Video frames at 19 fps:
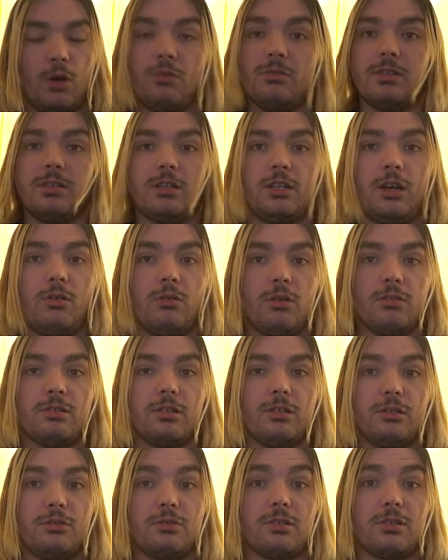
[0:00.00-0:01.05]
host, co-host of
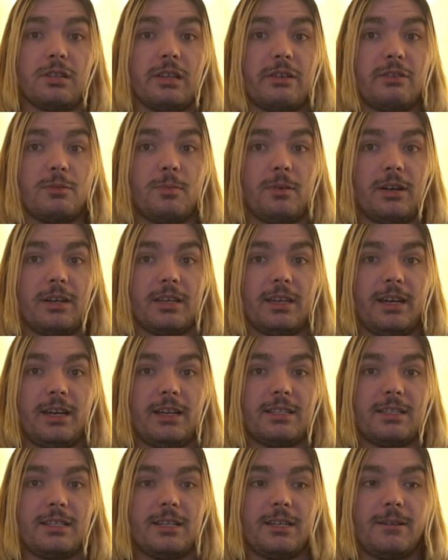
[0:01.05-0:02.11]
the Losers Lounge
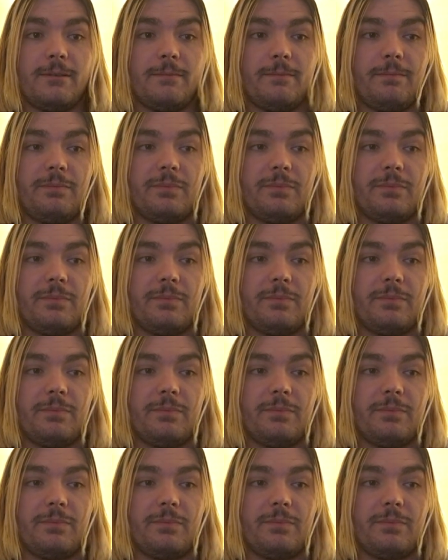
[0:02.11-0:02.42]
podcast,